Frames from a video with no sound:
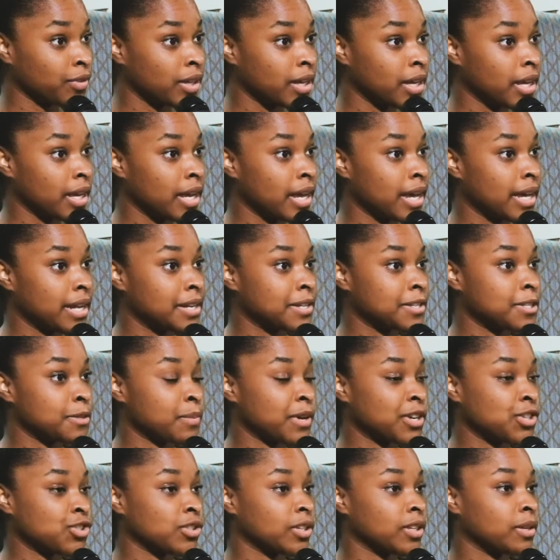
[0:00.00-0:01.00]
And
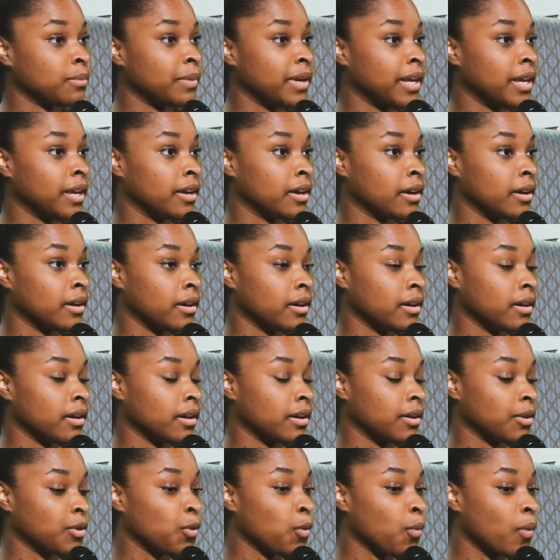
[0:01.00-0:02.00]
especially being a
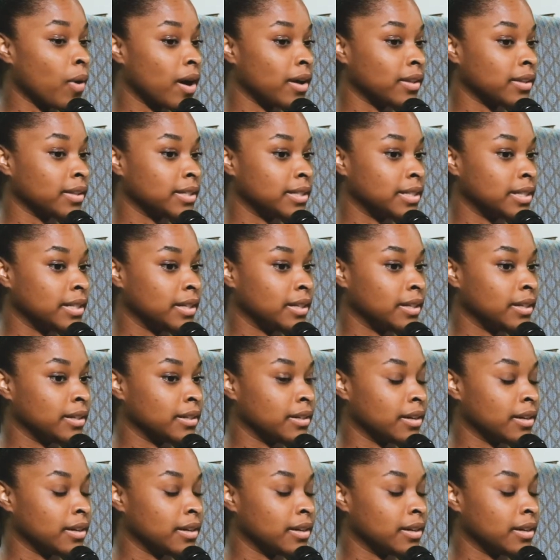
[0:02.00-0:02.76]
quality,